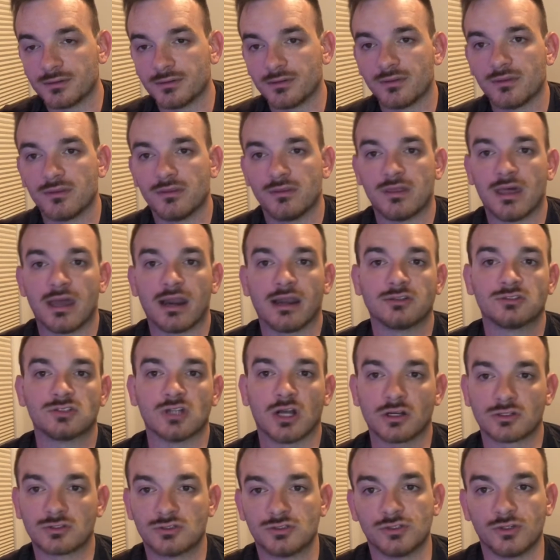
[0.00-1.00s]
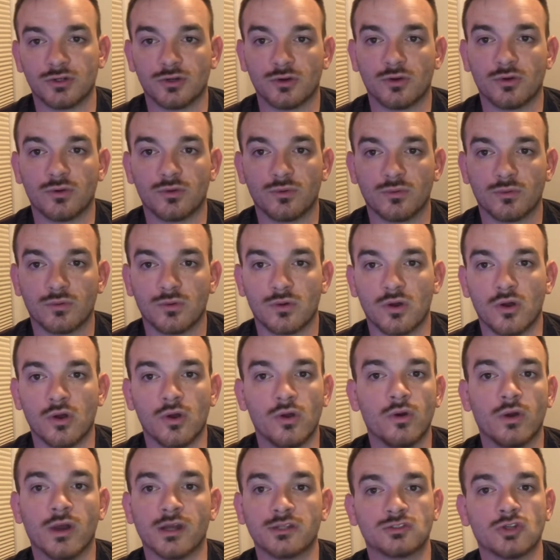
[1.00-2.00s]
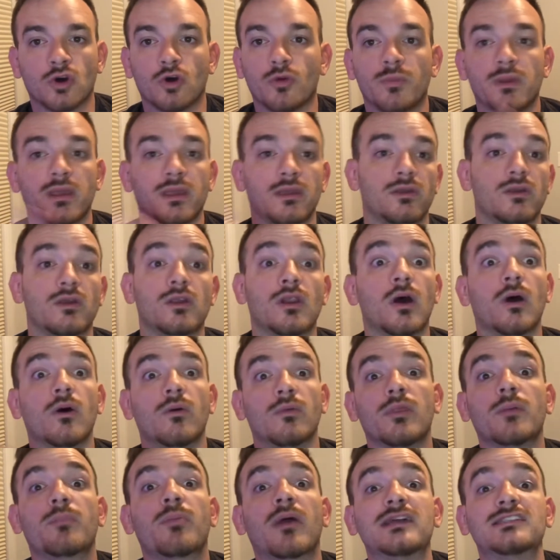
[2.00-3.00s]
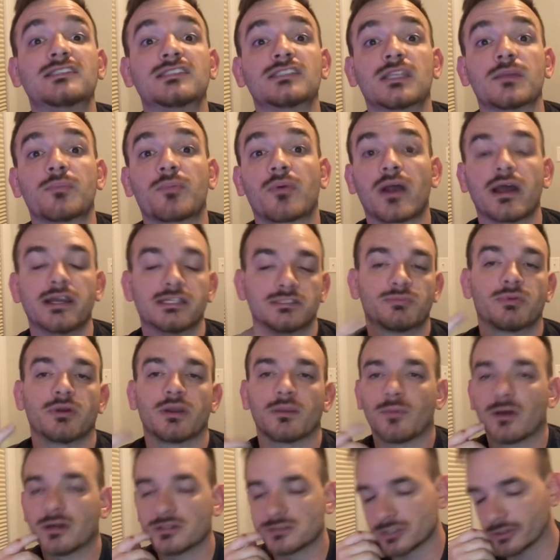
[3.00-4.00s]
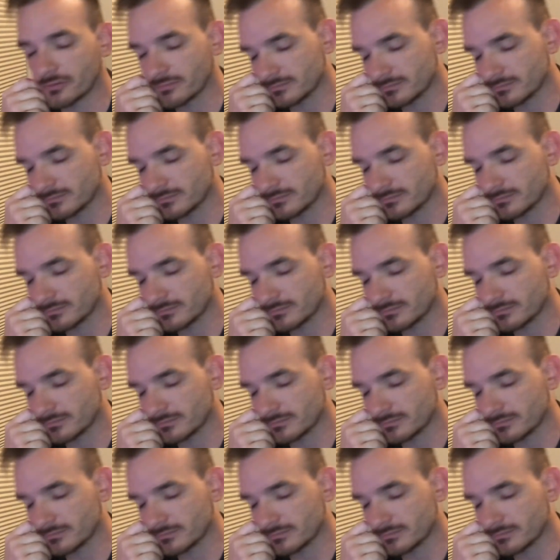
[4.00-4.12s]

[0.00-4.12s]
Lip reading: that I talked to who had told me, the price is the price, pretty much.